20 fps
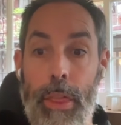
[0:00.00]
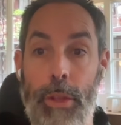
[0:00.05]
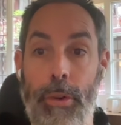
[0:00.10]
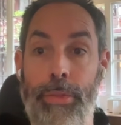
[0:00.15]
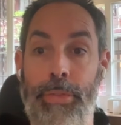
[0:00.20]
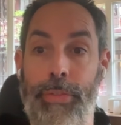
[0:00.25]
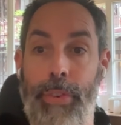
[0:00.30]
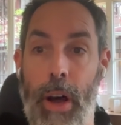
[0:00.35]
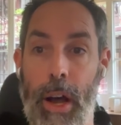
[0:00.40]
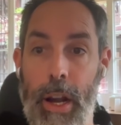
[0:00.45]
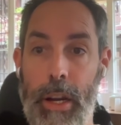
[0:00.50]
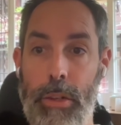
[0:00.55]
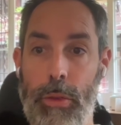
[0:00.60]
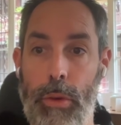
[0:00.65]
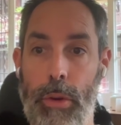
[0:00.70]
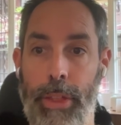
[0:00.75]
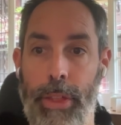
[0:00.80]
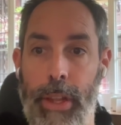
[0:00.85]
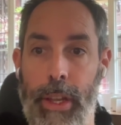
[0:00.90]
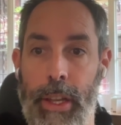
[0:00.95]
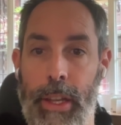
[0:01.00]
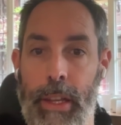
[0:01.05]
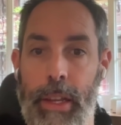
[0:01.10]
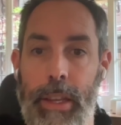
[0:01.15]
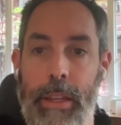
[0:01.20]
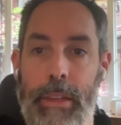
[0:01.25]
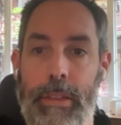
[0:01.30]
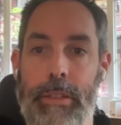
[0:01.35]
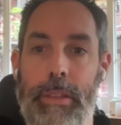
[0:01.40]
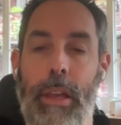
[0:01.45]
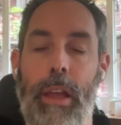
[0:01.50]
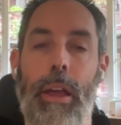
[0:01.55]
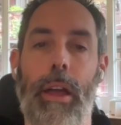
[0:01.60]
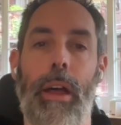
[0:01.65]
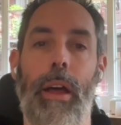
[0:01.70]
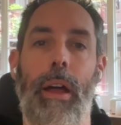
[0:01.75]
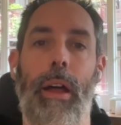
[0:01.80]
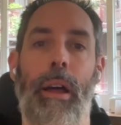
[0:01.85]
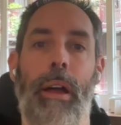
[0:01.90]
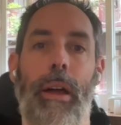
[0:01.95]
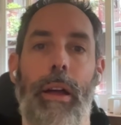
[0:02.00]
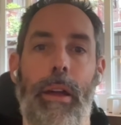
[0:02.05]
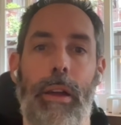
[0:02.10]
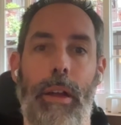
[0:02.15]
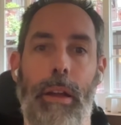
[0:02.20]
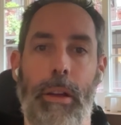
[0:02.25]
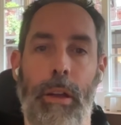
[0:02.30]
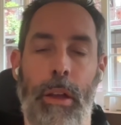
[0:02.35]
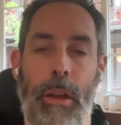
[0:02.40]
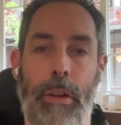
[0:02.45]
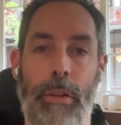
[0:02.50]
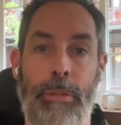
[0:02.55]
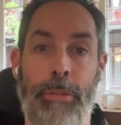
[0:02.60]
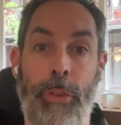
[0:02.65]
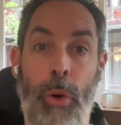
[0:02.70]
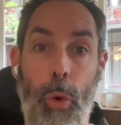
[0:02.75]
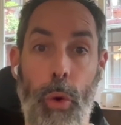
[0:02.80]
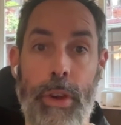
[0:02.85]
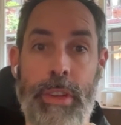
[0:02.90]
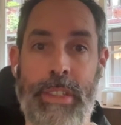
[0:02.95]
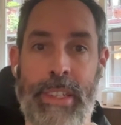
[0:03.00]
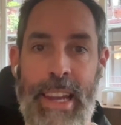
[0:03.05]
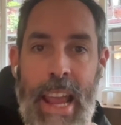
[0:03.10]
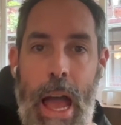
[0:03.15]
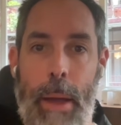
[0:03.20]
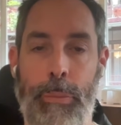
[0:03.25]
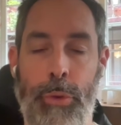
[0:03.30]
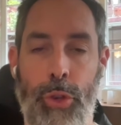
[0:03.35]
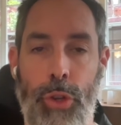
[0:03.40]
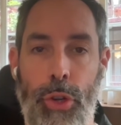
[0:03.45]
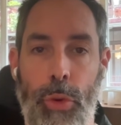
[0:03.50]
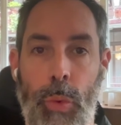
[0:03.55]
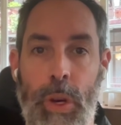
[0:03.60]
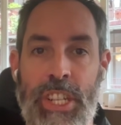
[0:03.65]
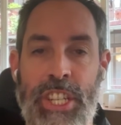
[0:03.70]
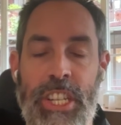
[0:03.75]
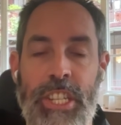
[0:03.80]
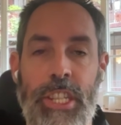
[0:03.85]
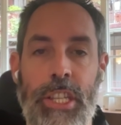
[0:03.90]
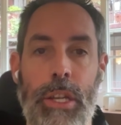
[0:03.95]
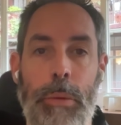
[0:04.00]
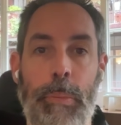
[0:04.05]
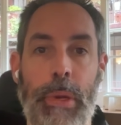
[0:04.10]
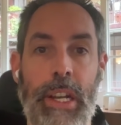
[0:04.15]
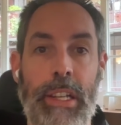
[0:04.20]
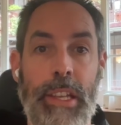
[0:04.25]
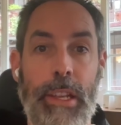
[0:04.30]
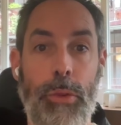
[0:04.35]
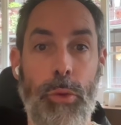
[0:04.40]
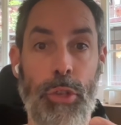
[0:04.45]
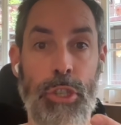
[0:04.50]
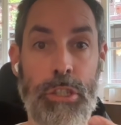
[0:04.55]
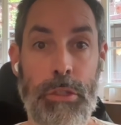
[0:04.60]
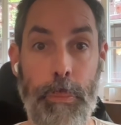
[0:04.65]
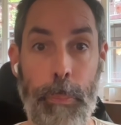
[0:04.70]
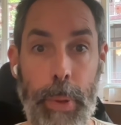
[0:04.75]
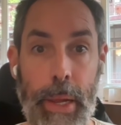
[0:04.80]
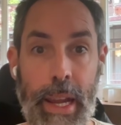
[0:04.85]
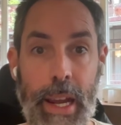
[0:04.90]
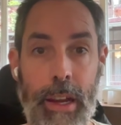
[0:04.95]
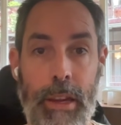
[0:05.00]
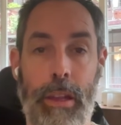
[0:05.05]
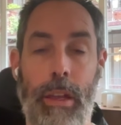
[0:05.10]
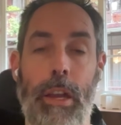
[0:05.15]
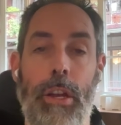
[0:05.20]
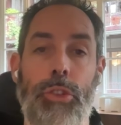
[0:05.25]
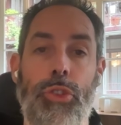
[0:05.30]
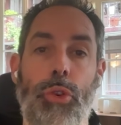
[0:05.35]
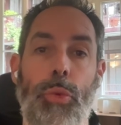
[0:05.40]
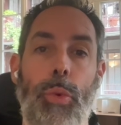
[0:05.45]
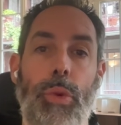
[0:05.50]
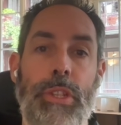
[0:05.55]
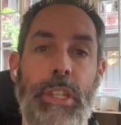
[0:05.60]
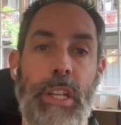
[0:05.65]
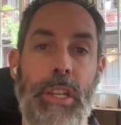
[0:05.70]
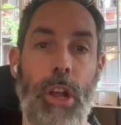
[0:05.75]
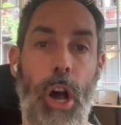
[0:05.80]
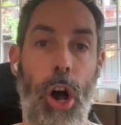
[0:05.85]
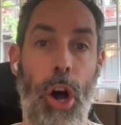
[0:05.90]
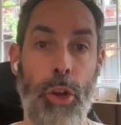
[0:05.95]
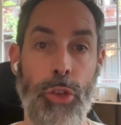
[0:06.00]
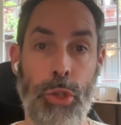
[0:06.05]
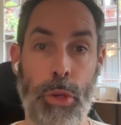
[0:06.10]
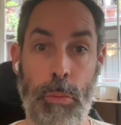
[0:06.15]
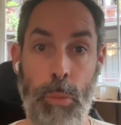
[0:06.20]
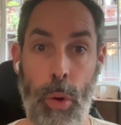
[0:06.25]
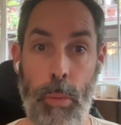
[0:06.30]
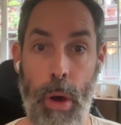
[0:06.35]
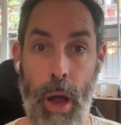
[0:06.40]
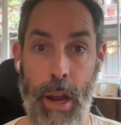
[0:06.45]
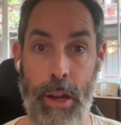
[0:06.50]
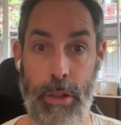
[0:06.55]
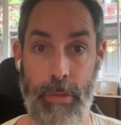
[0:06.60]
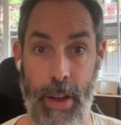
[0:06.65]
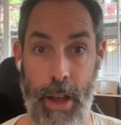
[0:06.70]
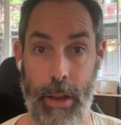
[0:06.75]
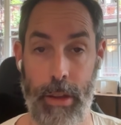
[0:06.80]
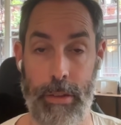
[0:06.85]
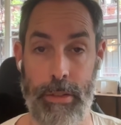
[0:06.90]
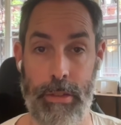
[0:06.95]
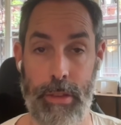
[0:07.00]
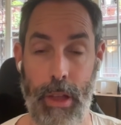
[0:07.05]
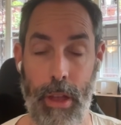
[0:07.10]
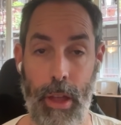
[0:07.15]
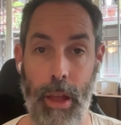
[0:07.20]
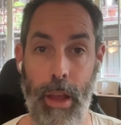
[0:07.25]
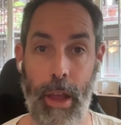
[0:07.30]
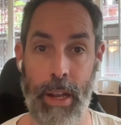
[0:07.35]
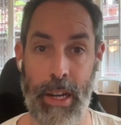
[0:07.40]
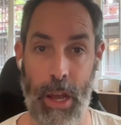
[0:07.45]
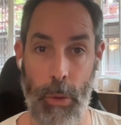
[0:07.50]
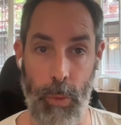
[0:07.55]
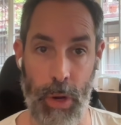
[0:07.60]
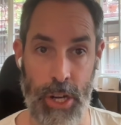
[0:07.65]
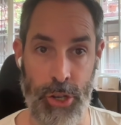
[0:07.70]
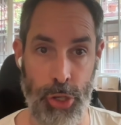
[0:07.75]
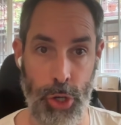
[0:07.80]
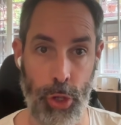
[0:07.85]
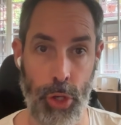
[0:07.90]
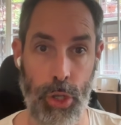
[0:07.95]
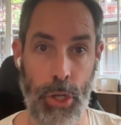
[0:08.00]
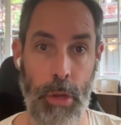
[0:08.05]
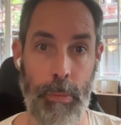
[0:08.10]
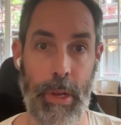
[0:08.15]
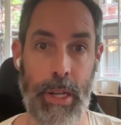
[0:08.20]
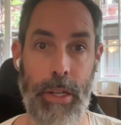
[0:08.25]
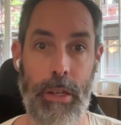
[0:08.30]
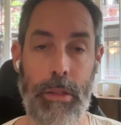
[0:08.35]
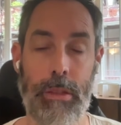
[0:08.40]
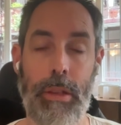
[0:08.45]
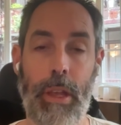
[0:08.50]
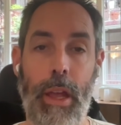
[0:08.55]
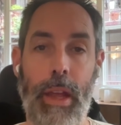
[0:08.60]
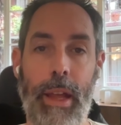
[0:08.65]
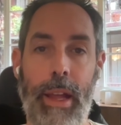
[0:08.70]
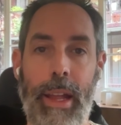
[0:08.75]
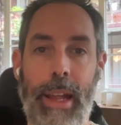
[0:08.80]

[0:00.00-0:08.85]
The final thing is voice capture, which is the ability to speak to Routine on your mobile device. And I will show you in a minute.